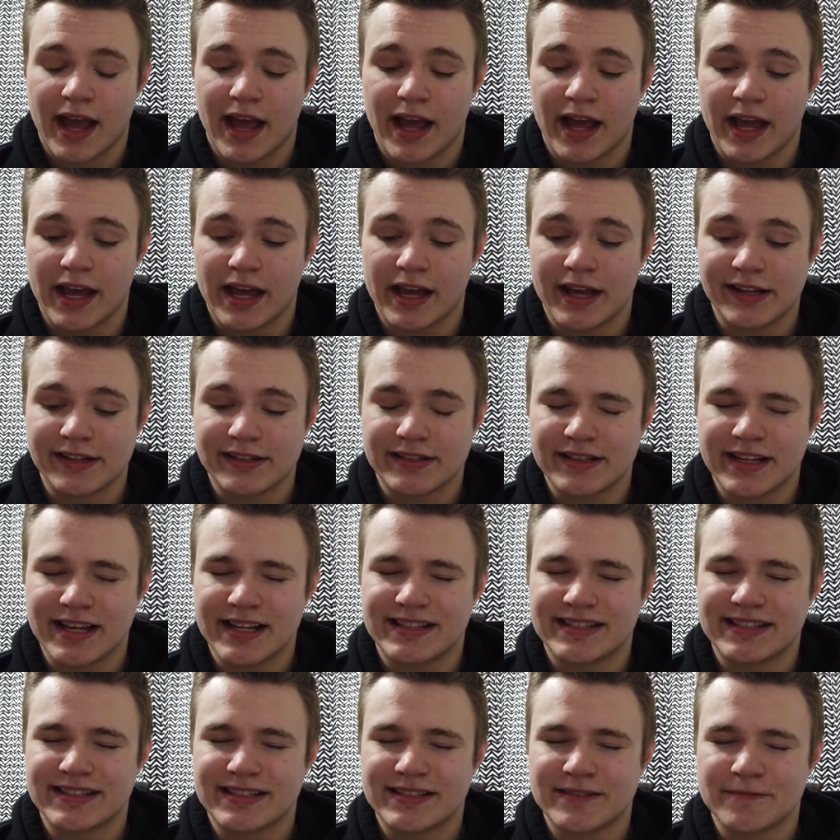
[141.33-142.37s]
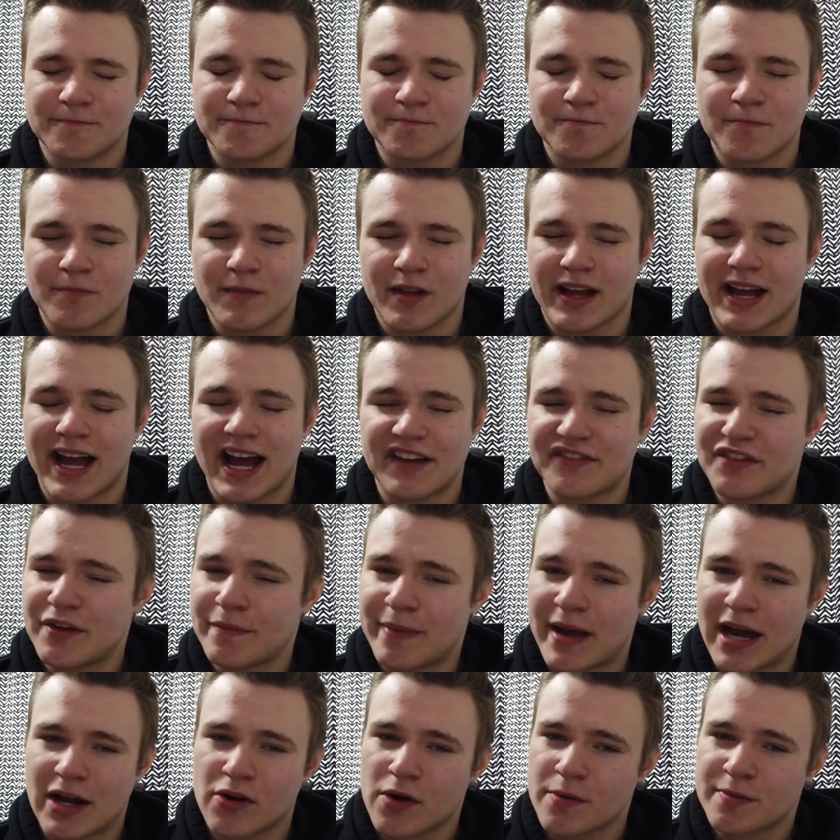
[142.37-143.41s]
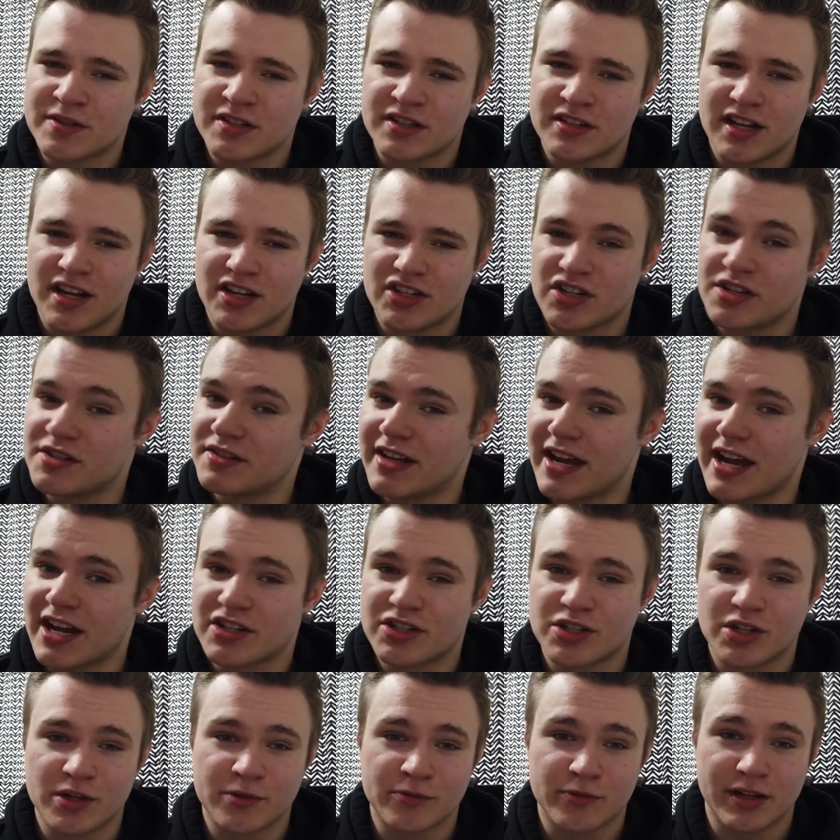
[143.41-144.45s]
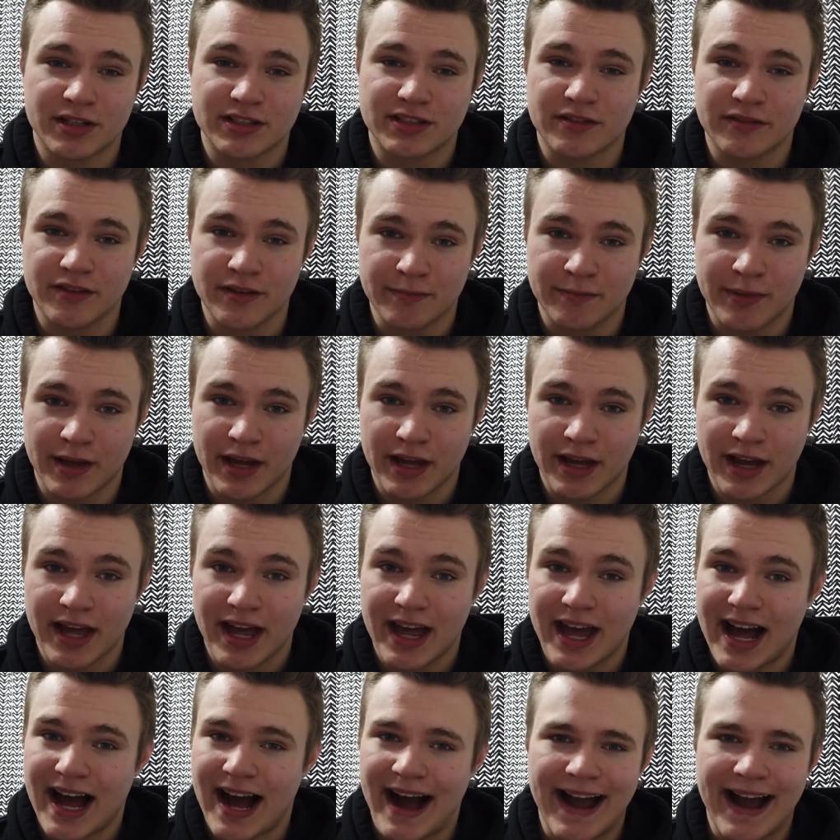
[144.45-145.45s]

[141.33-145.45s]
And it's kind of a bad representation because I actually look relatively big.